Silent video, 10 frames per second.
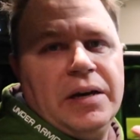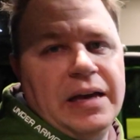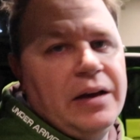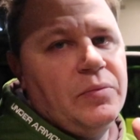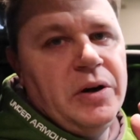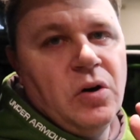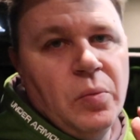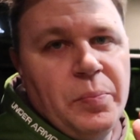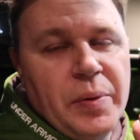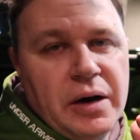Again, we
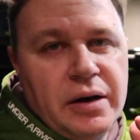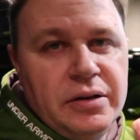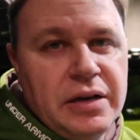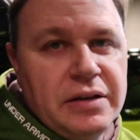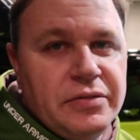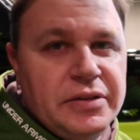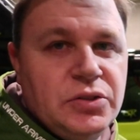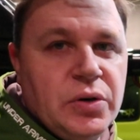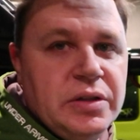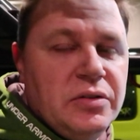hope you guys have
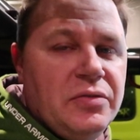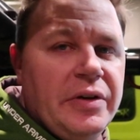enjoyed this